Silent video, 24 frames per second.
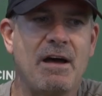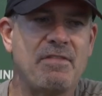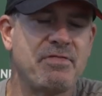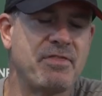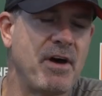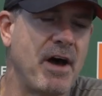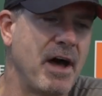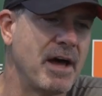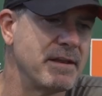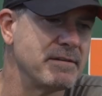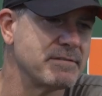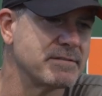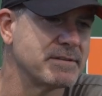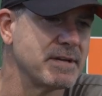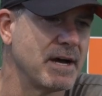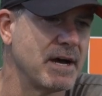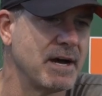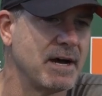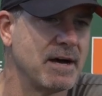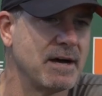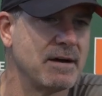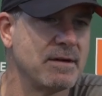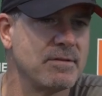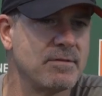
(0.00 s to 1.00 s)
I
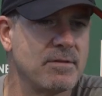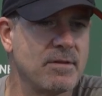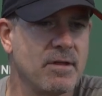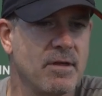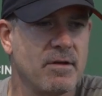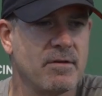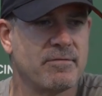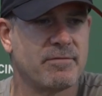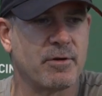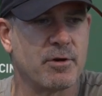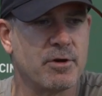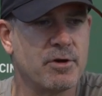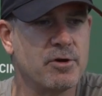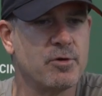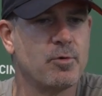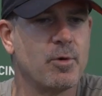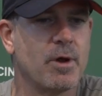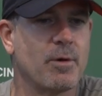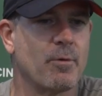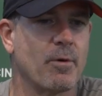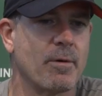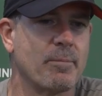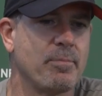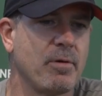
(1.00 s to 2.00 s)
thought for who
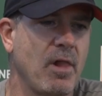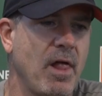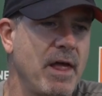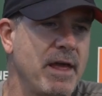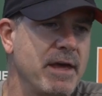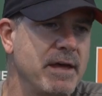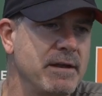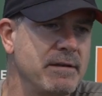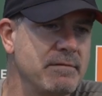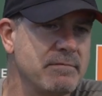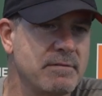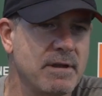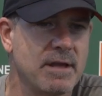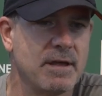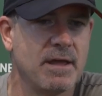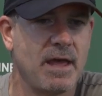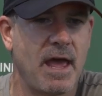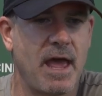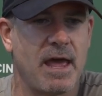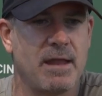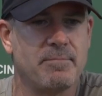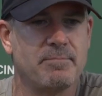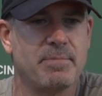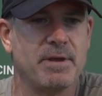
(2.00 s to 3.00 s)
we were playing,
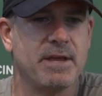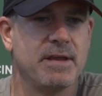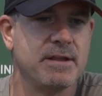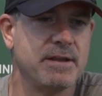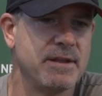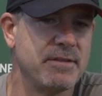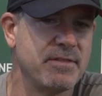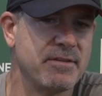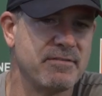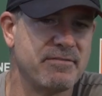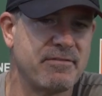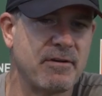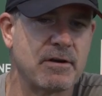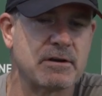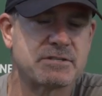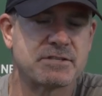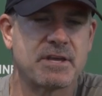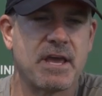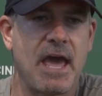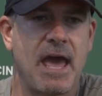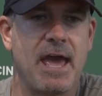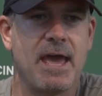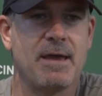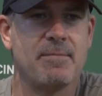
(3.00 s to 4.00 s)
and being in the
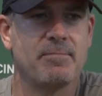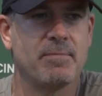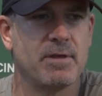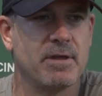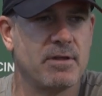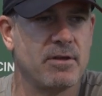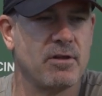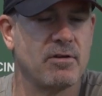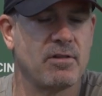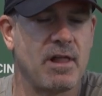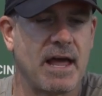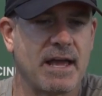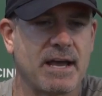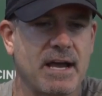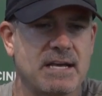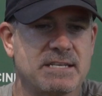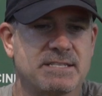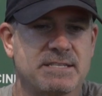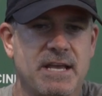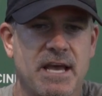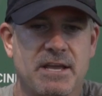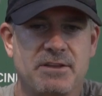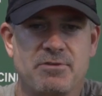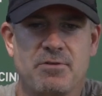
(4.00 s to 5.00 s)
first game, like I
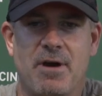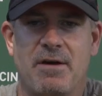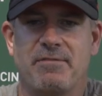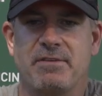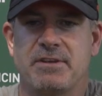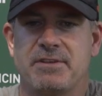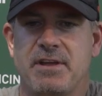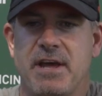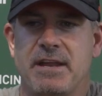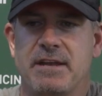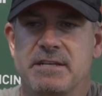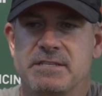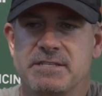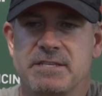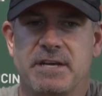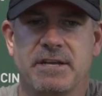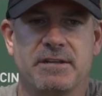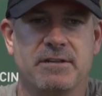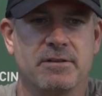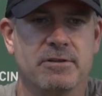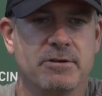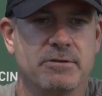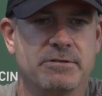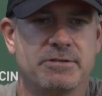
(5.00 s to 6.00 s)
said, you have a tendency
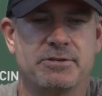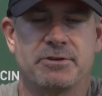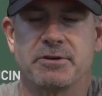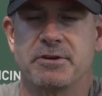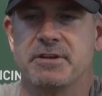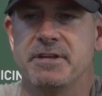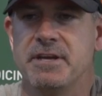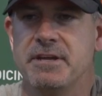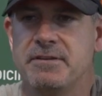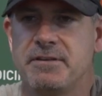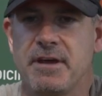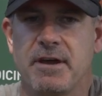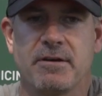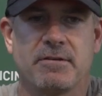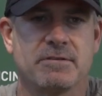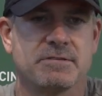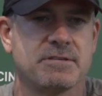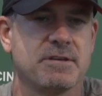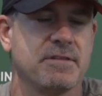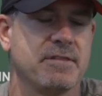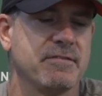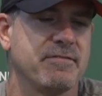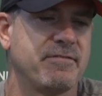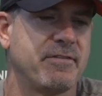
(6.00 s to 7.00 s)
to lose your
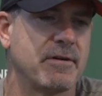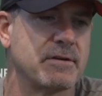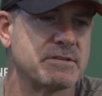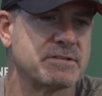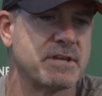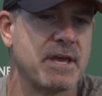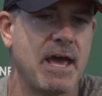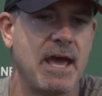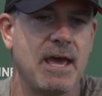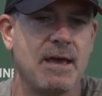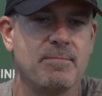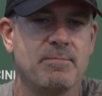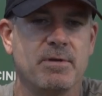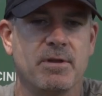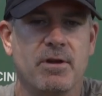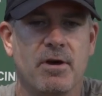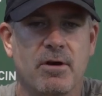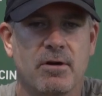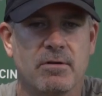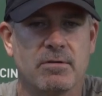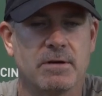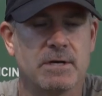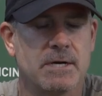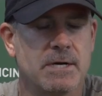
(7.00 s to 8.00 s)
details in the first game,
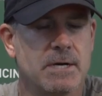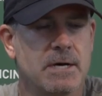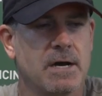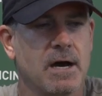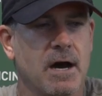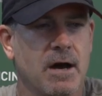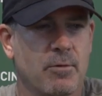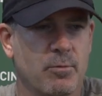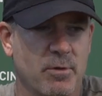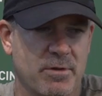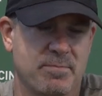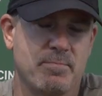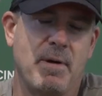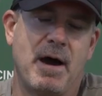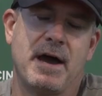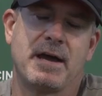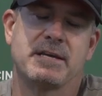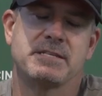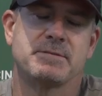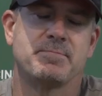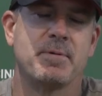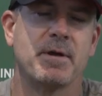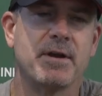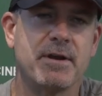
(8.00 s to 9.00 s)
with my
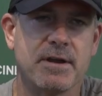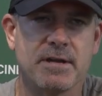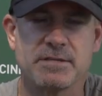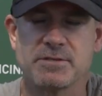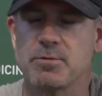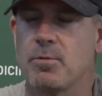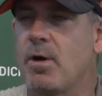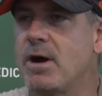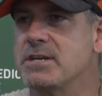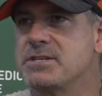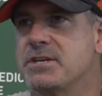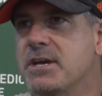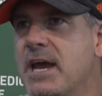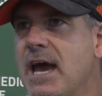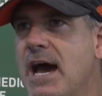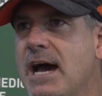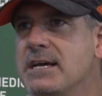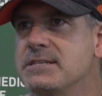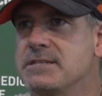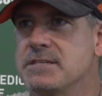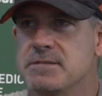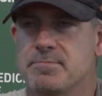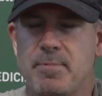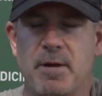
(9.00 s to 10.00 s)
experience watching
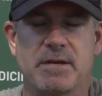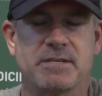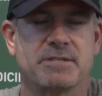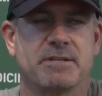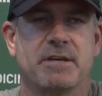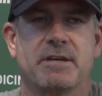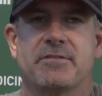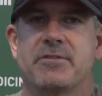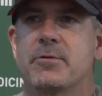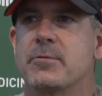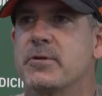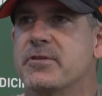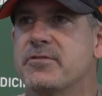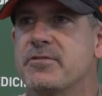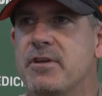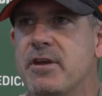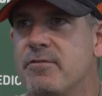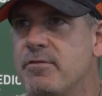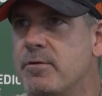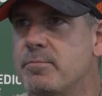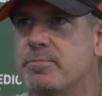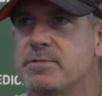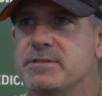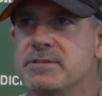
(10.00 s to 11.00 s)
guys, especially at the
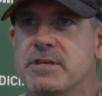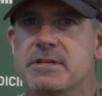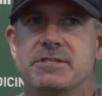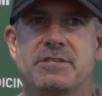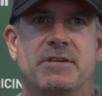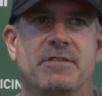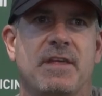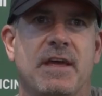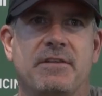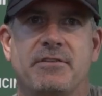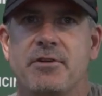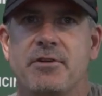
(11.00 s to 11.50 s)
receiver position, they